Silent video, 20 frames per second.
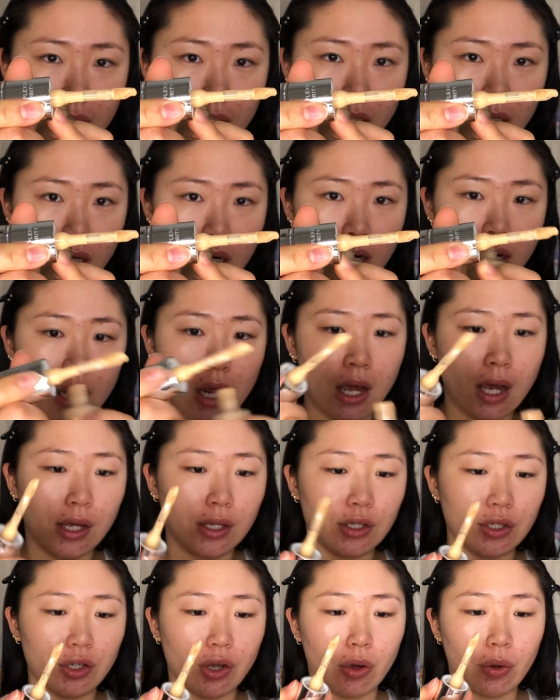here,
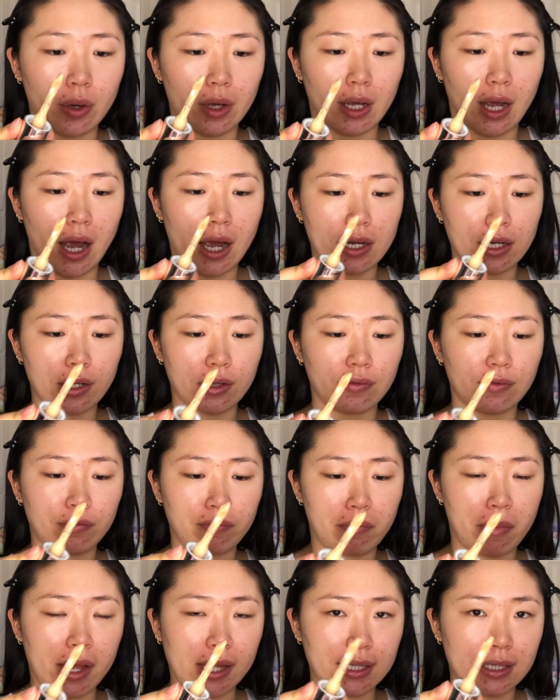so it kind of
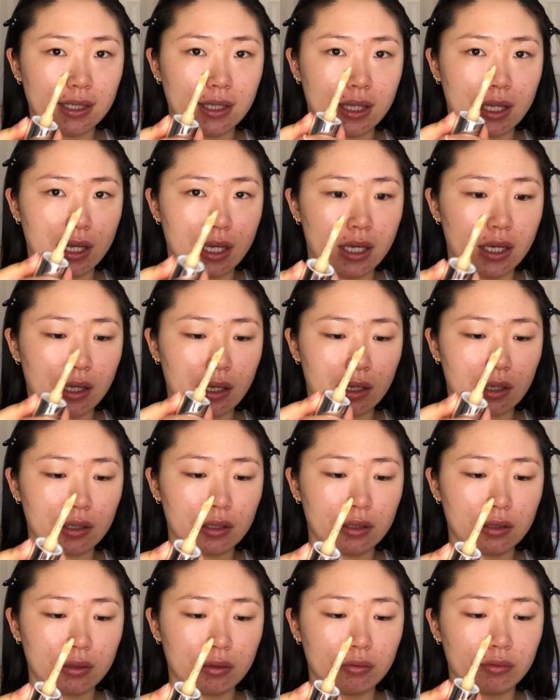makes the
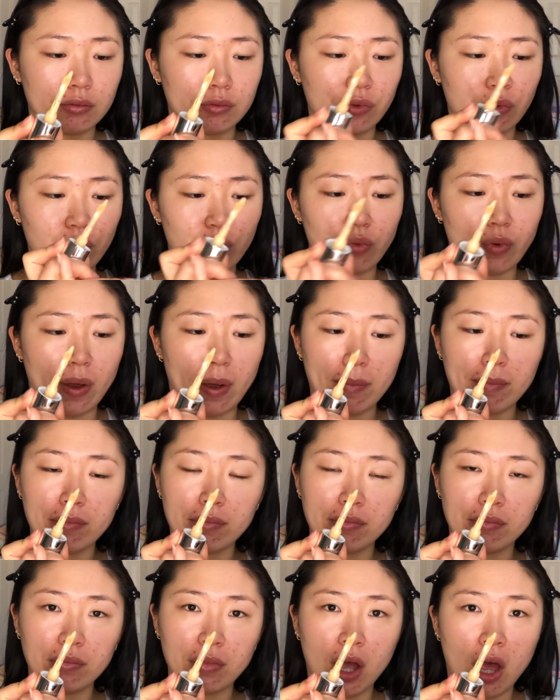
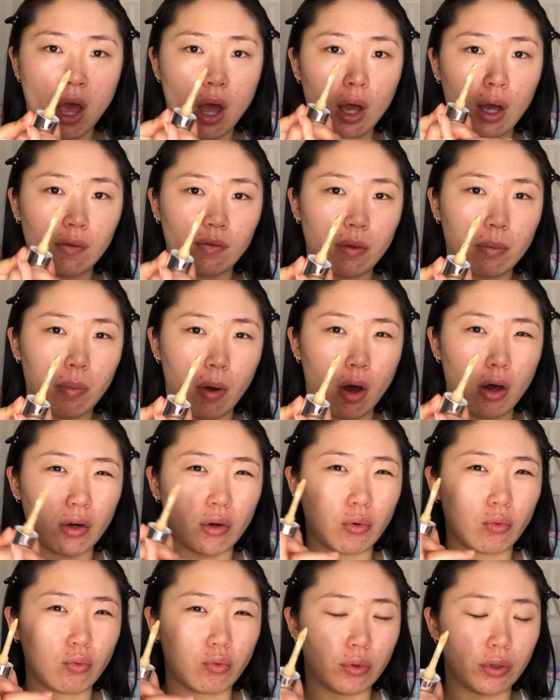rim of the
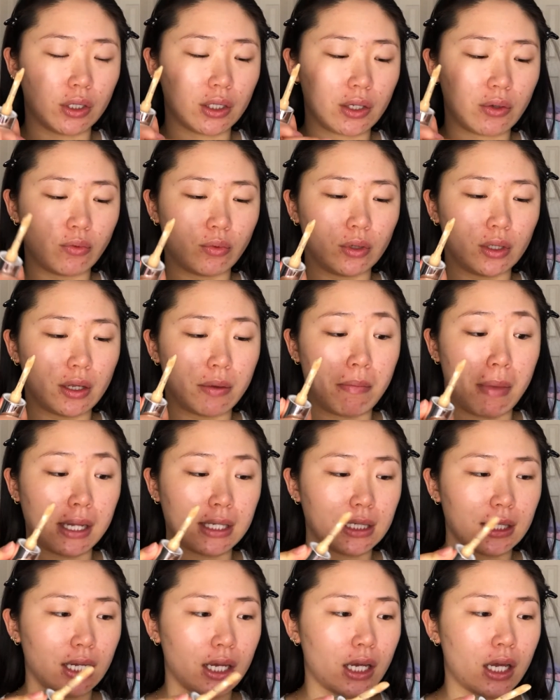bottle really
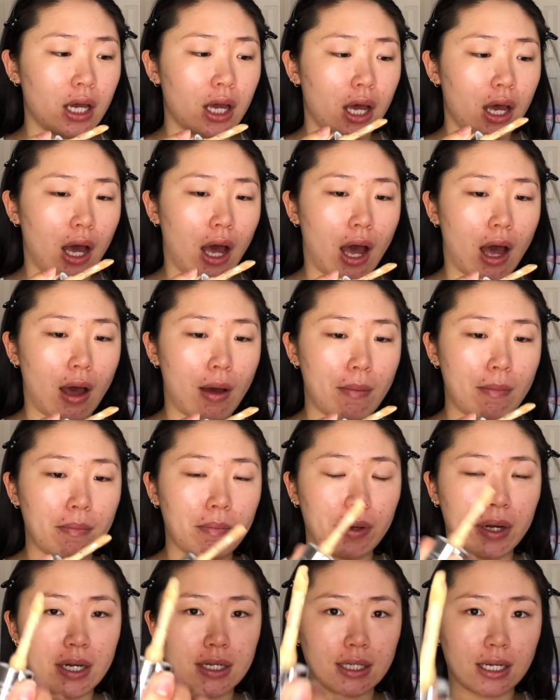messy,
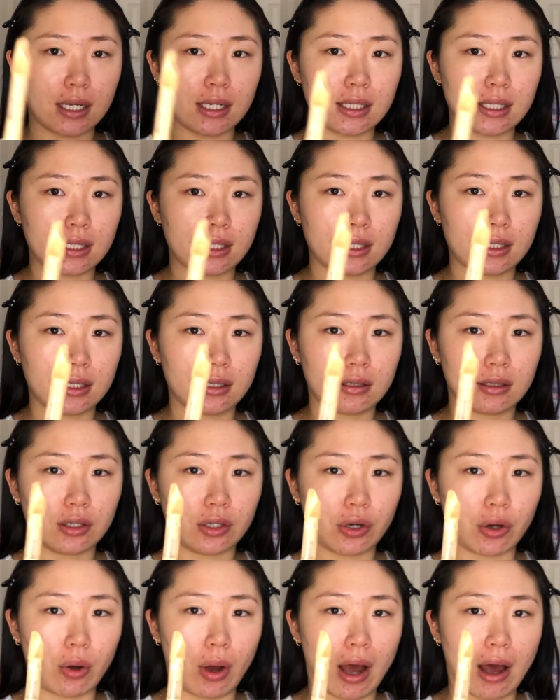but it does, you
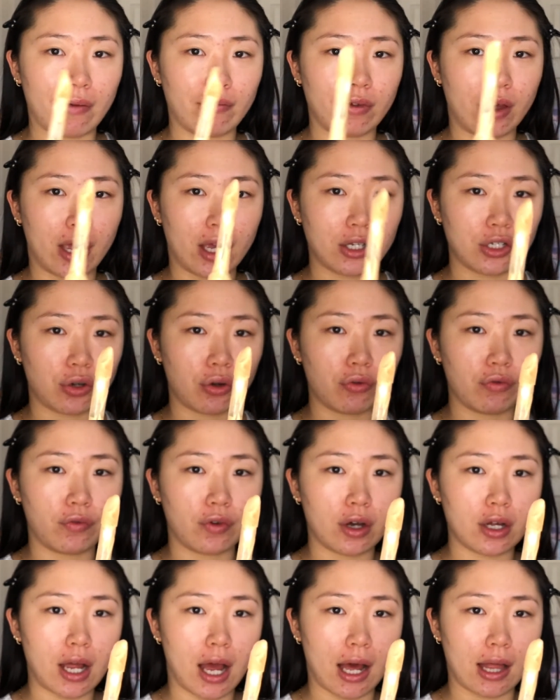know, have a doe
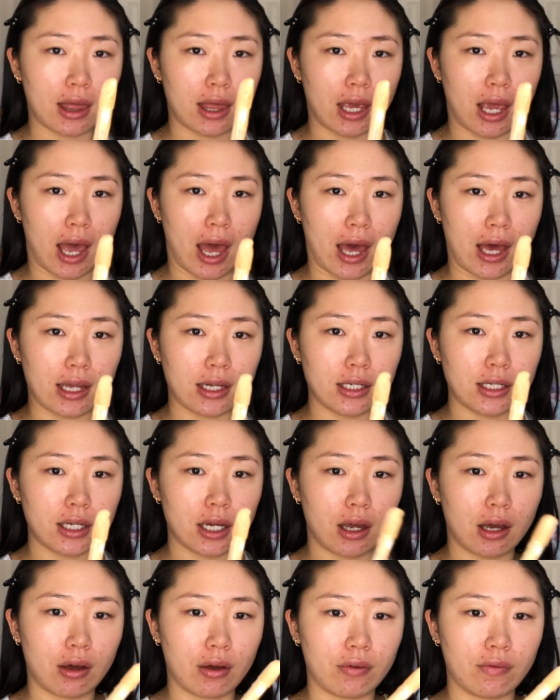foot at the end
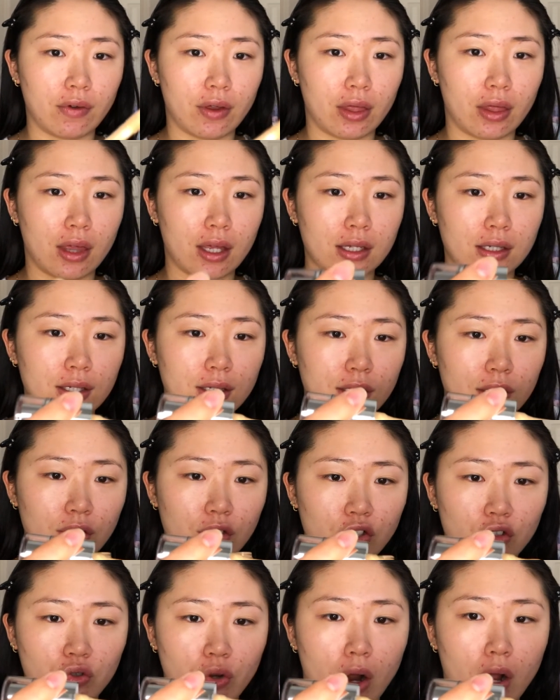of this
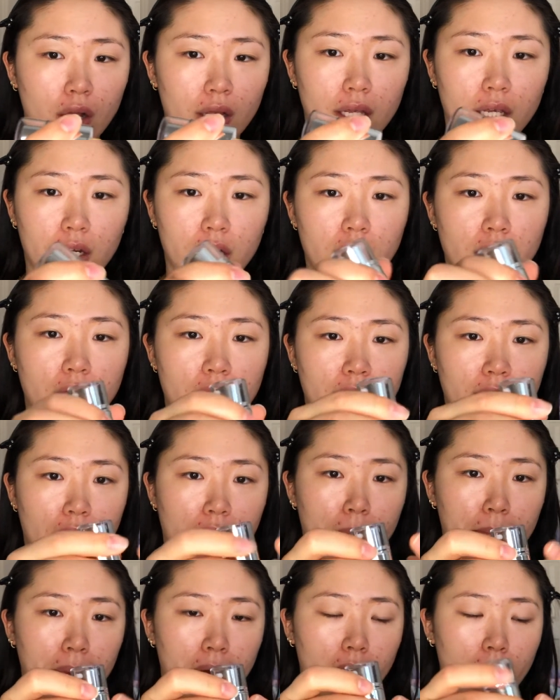straw here, and then a
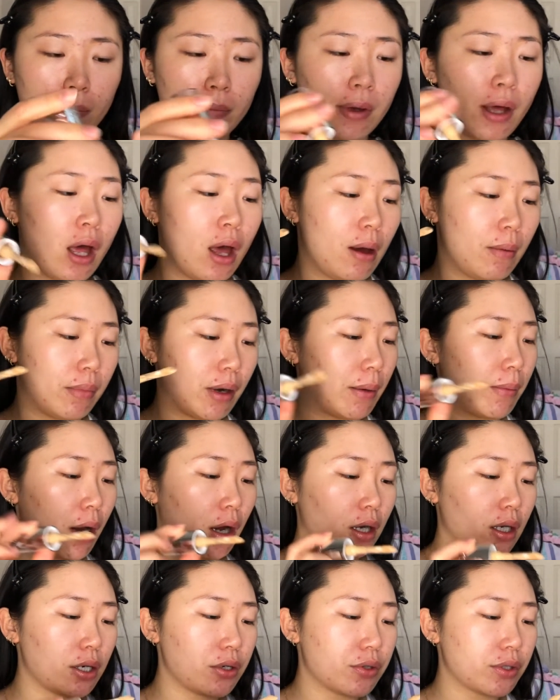pump. But I'm not
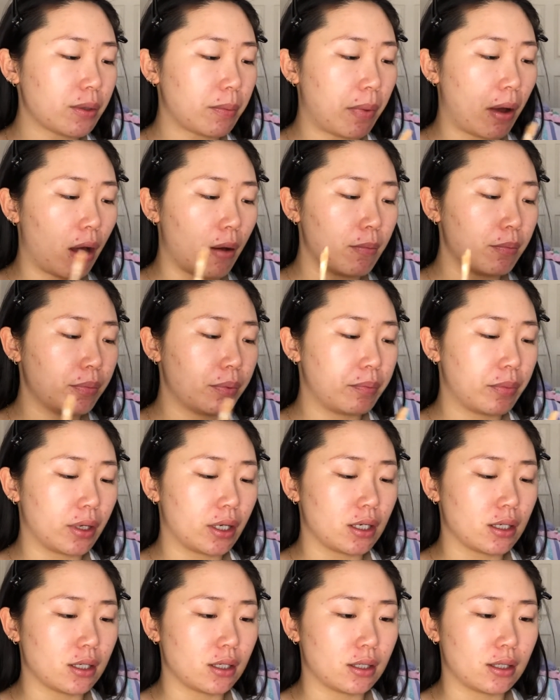going to use a pump
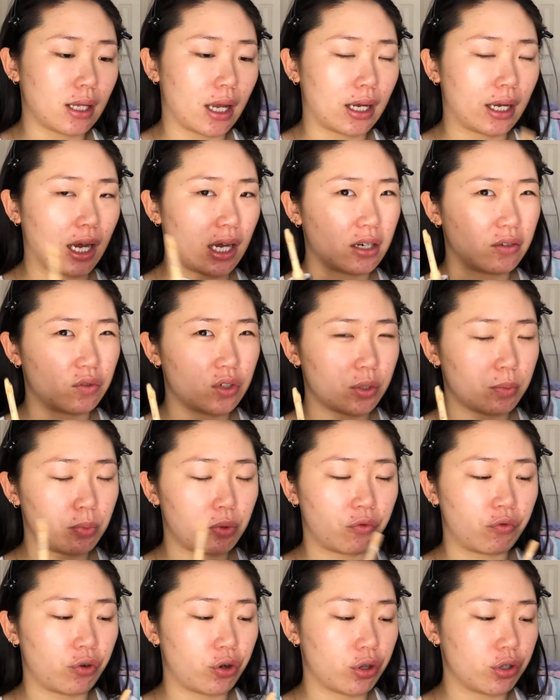because I kind of just
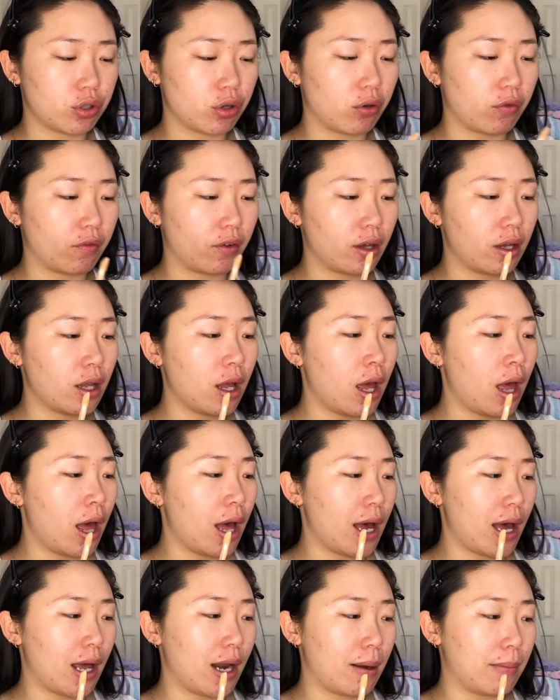prefer the doe foot,
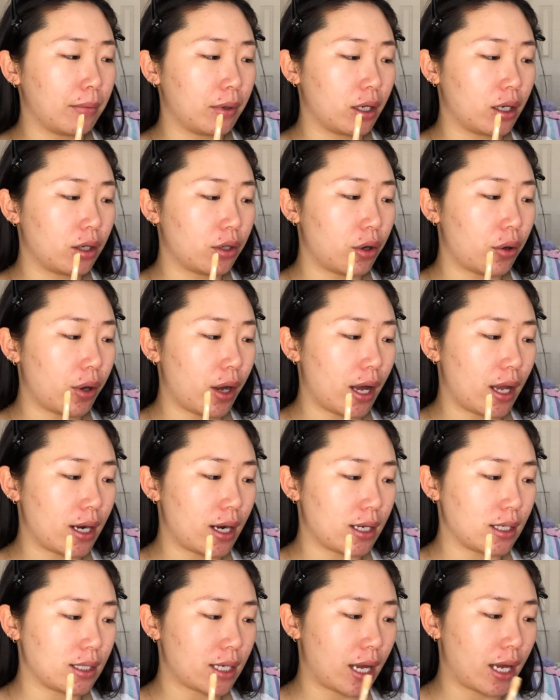and I'm gonna go ahead
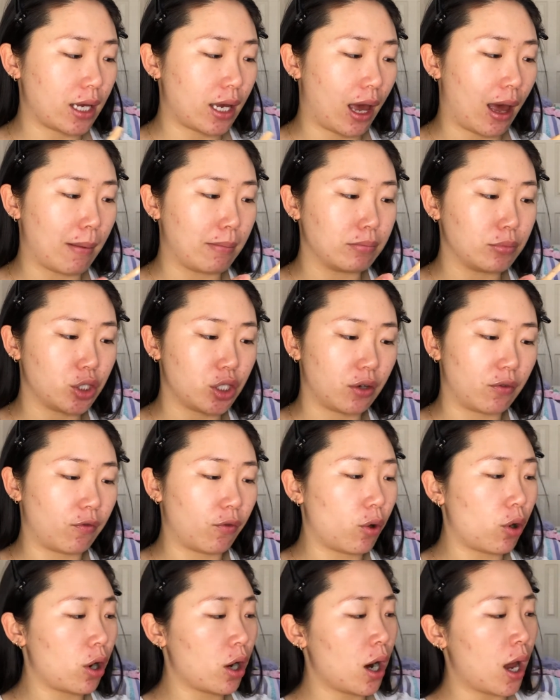and take
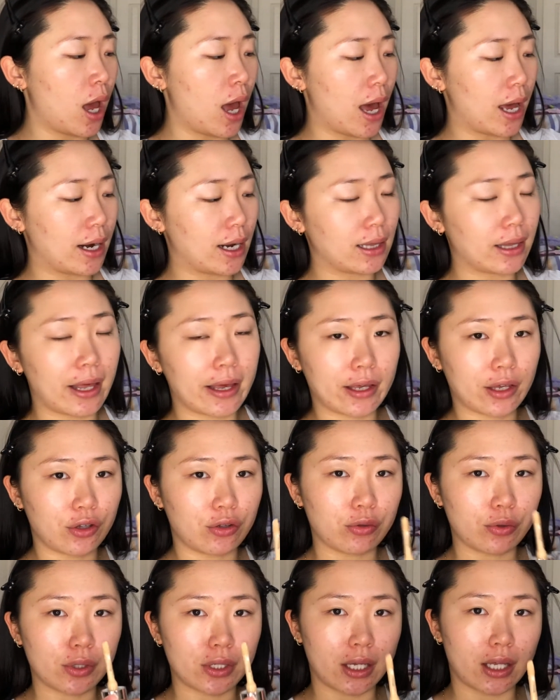MG4, and I like
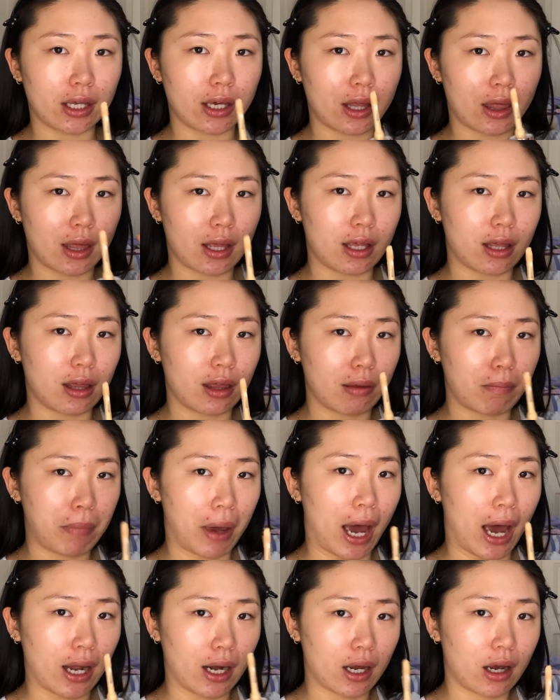using the
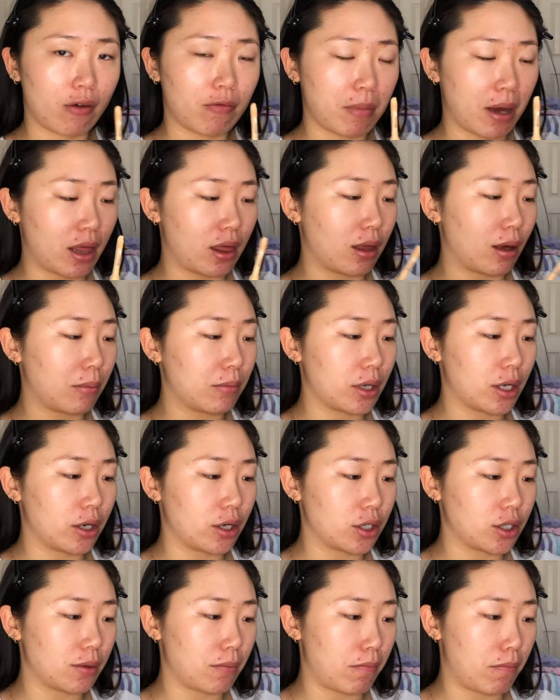padding of my thumb here
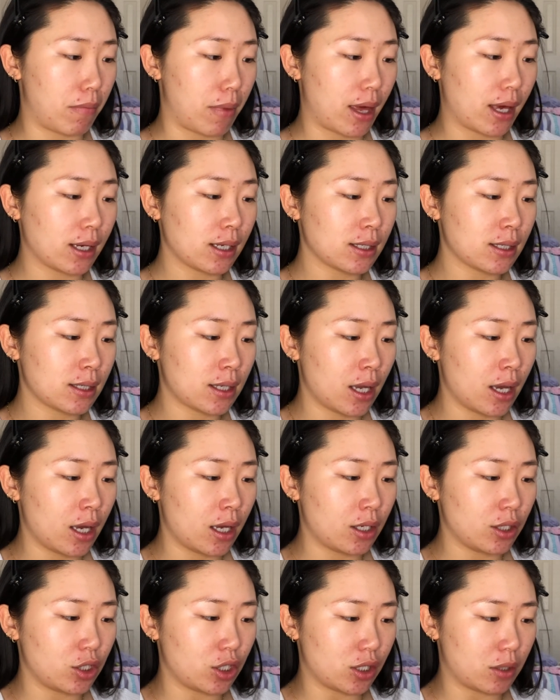to mix,
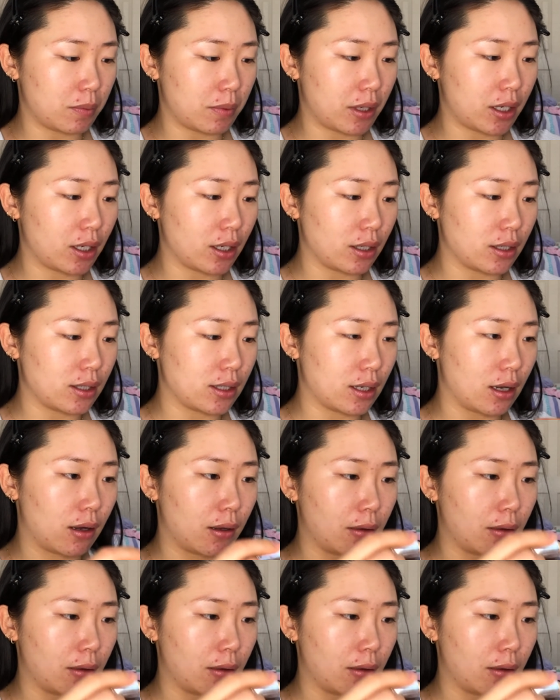just because